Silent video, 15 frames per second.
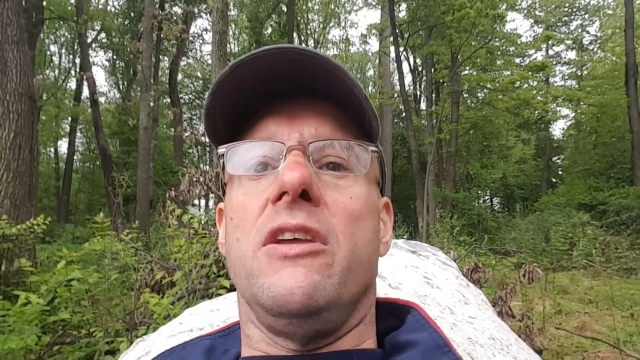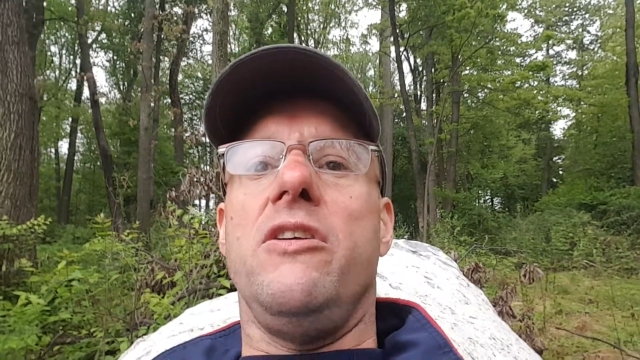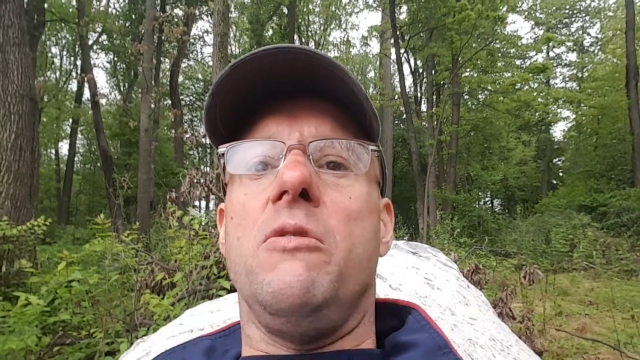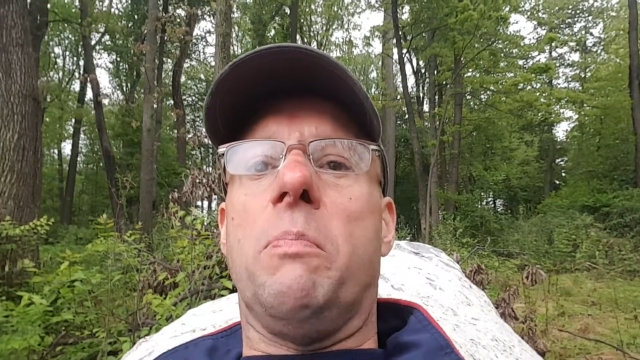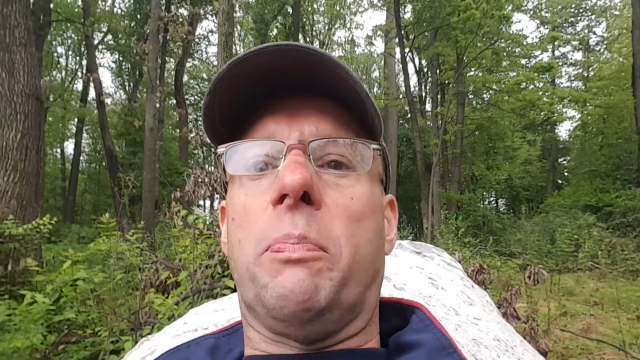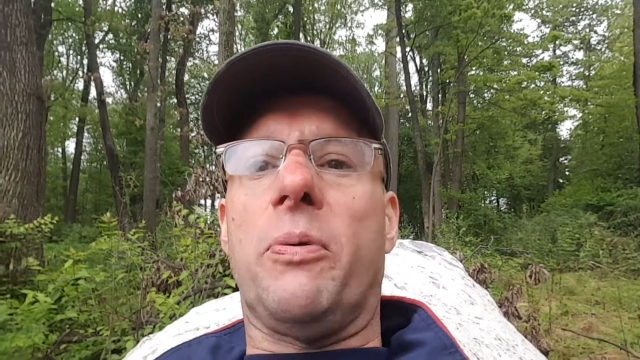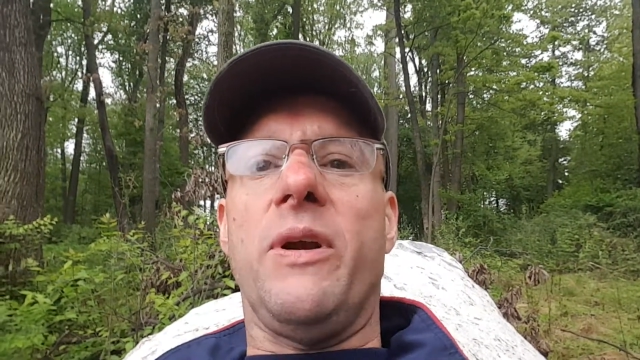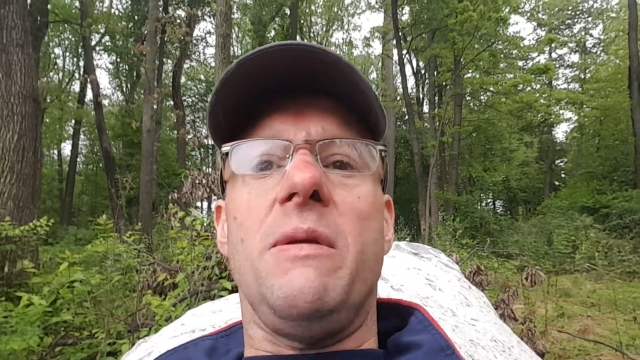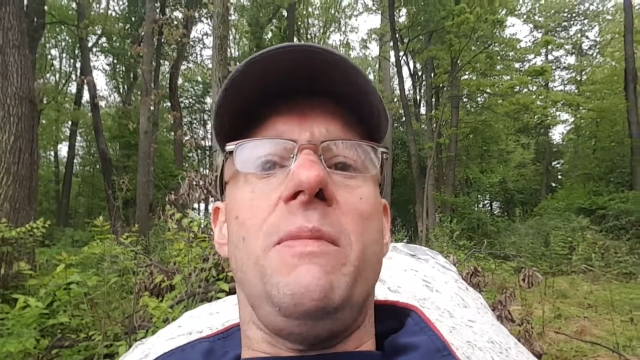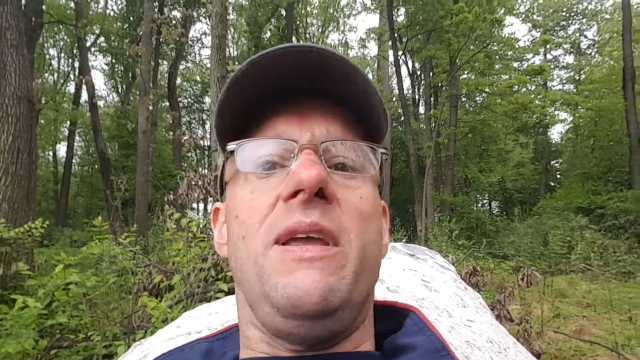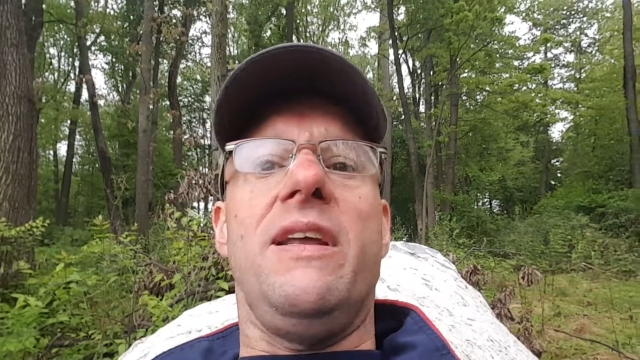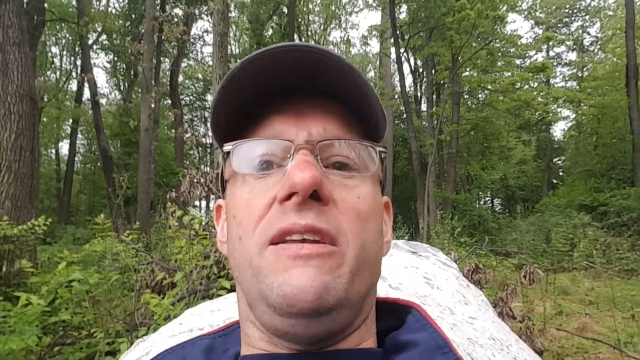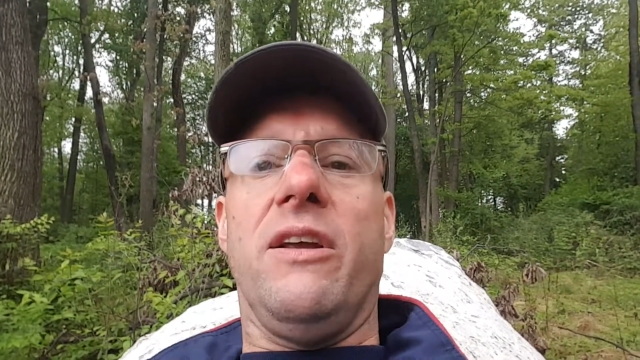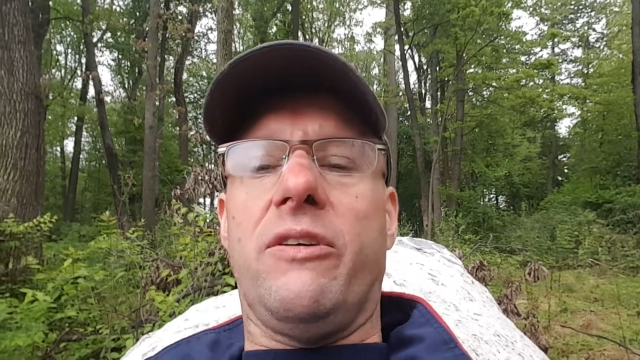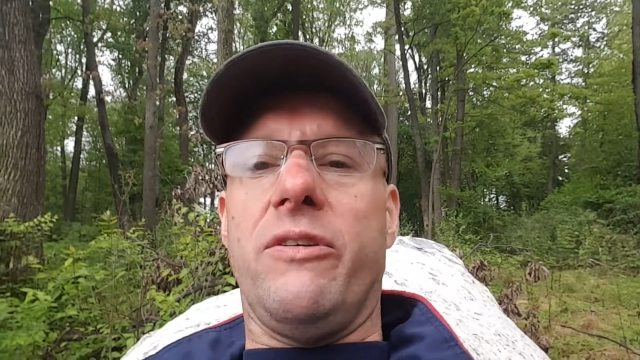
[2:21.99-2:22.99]
You bring
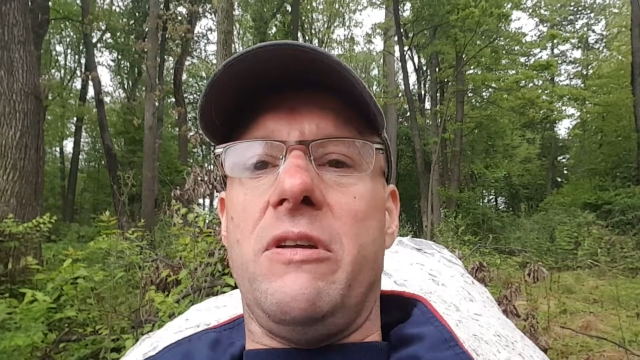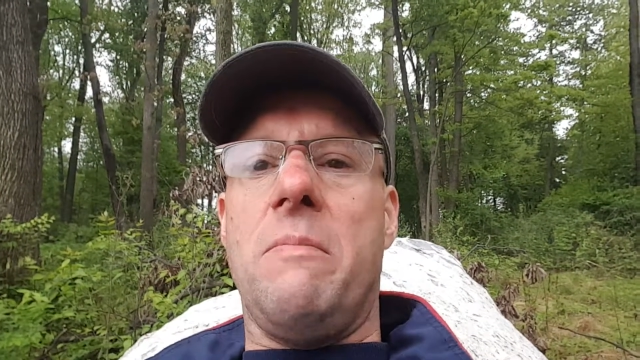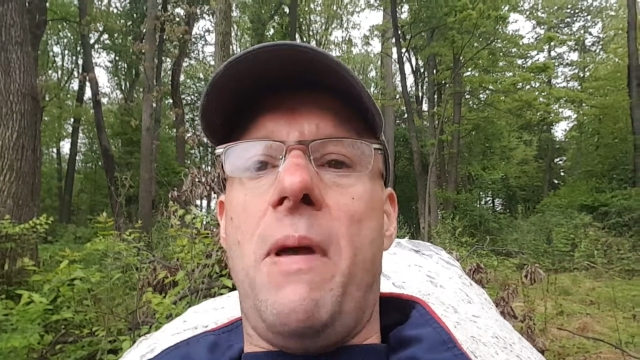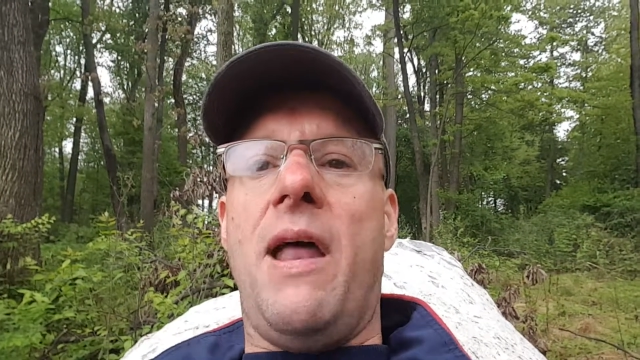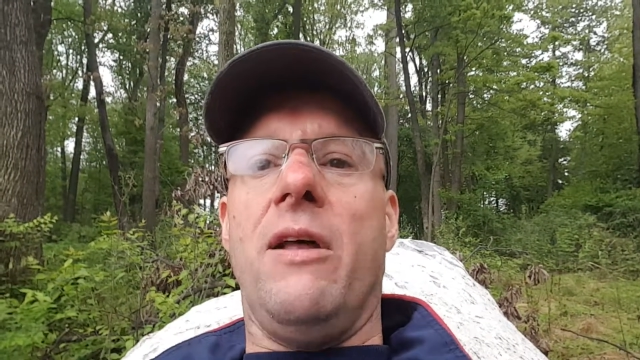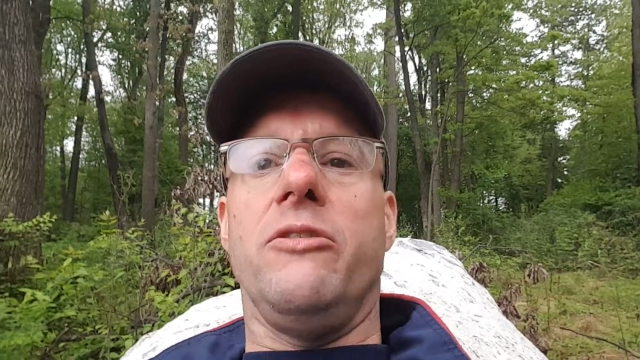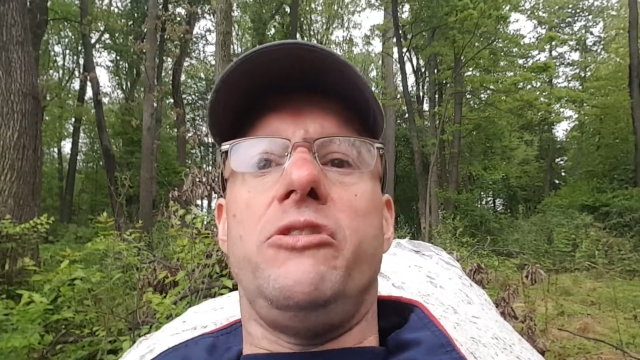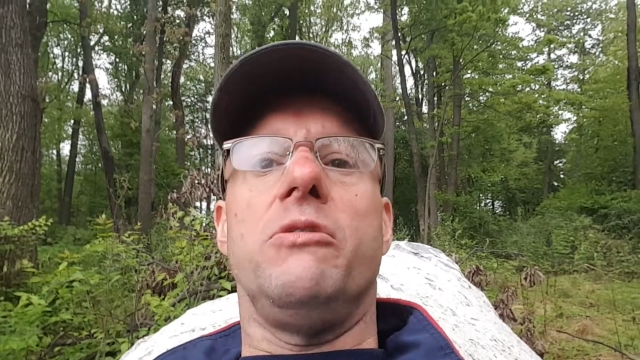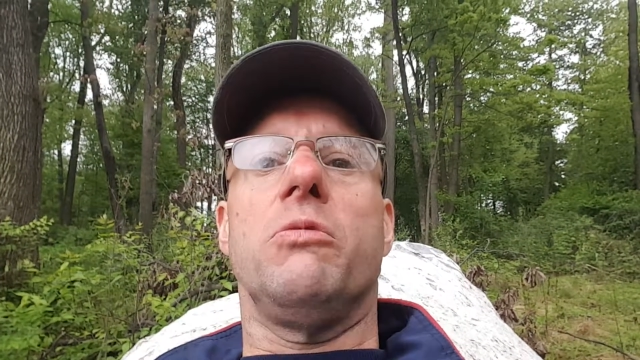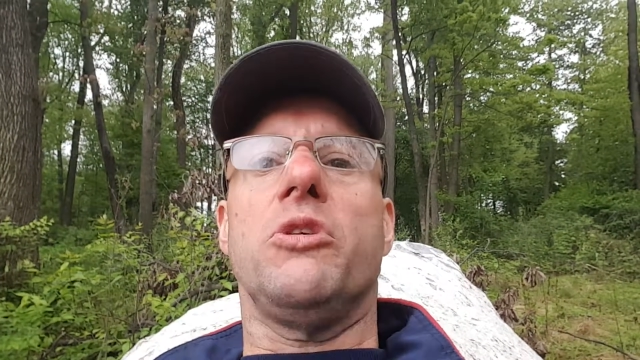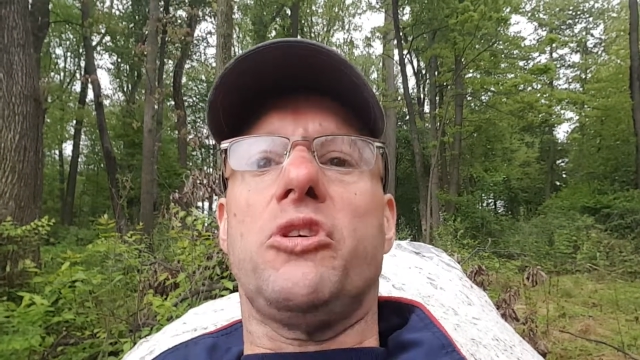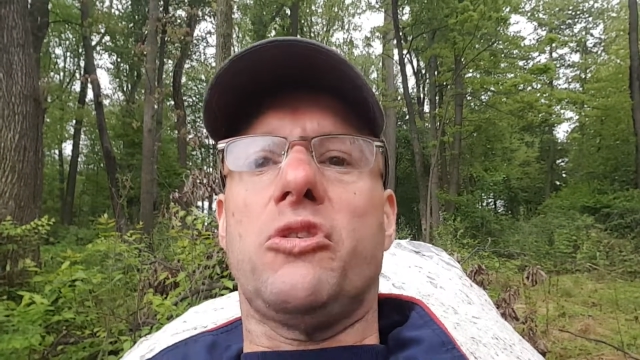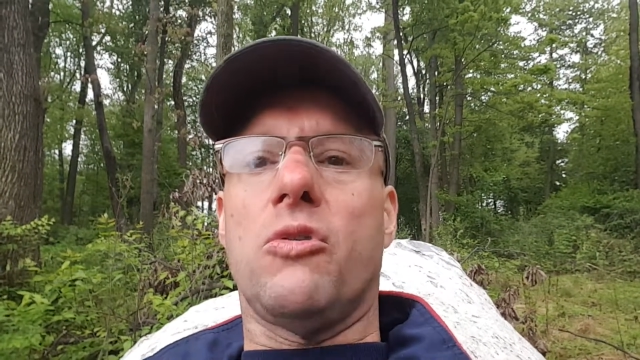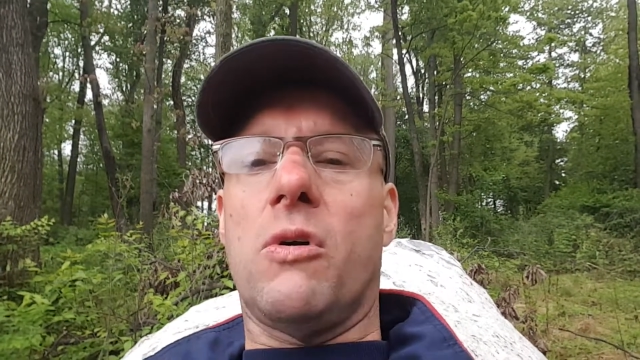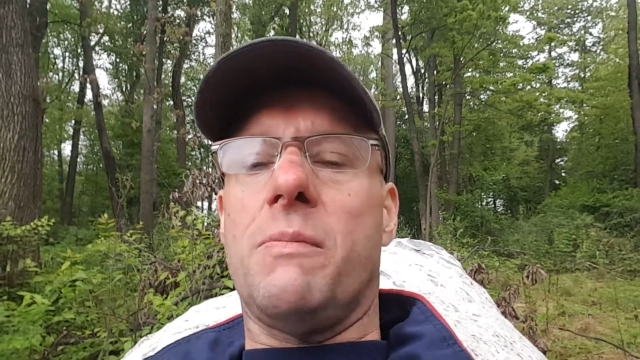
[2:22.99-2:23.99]
me into green meadows. You
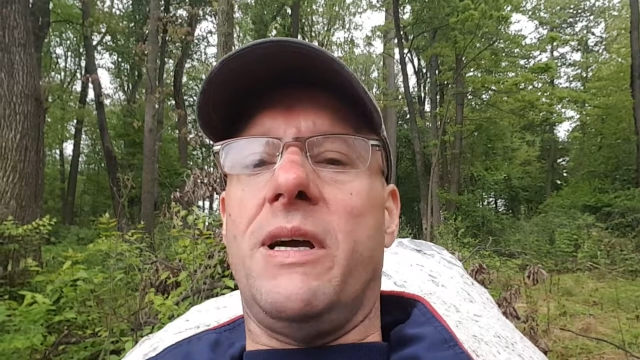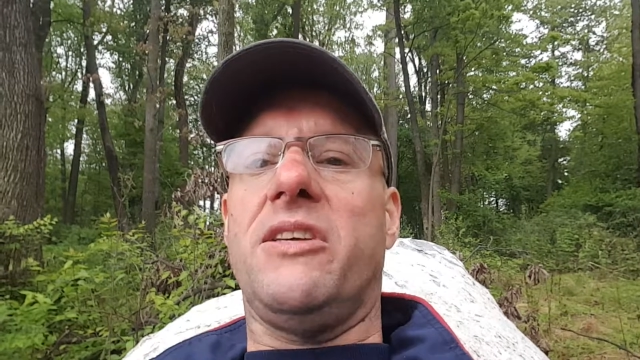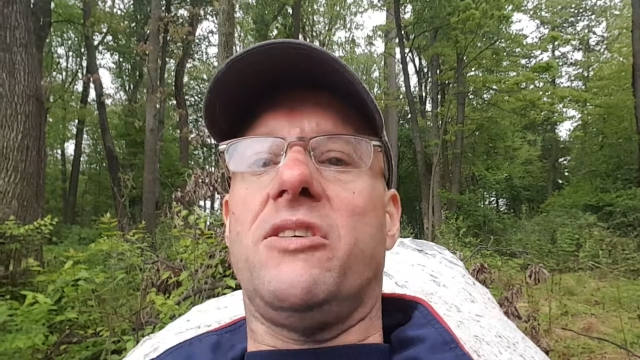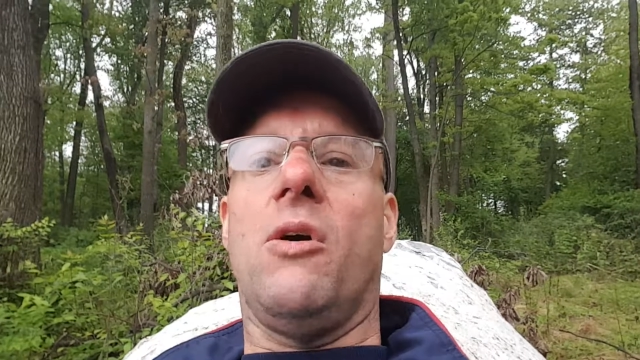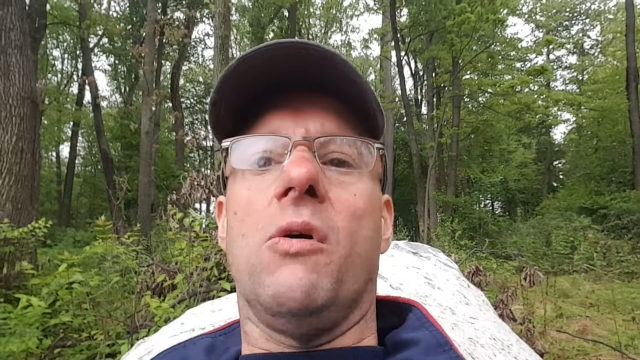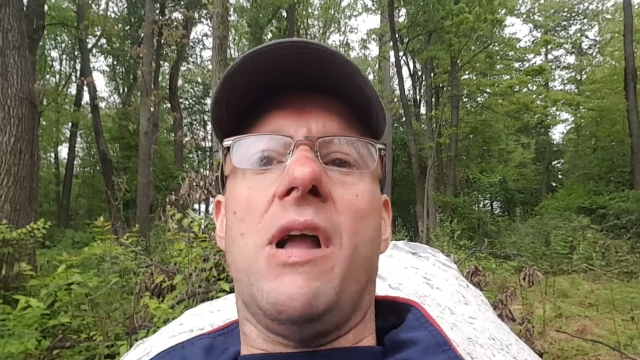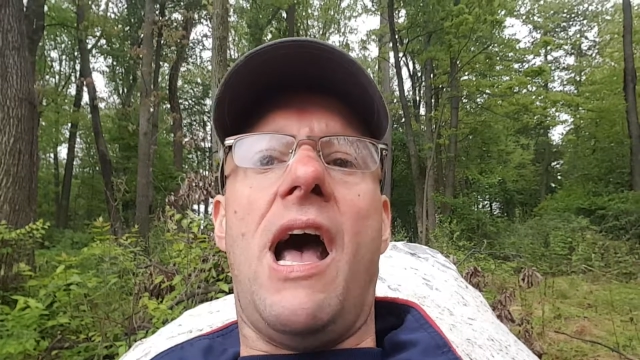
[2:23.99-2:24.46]
restore my soul.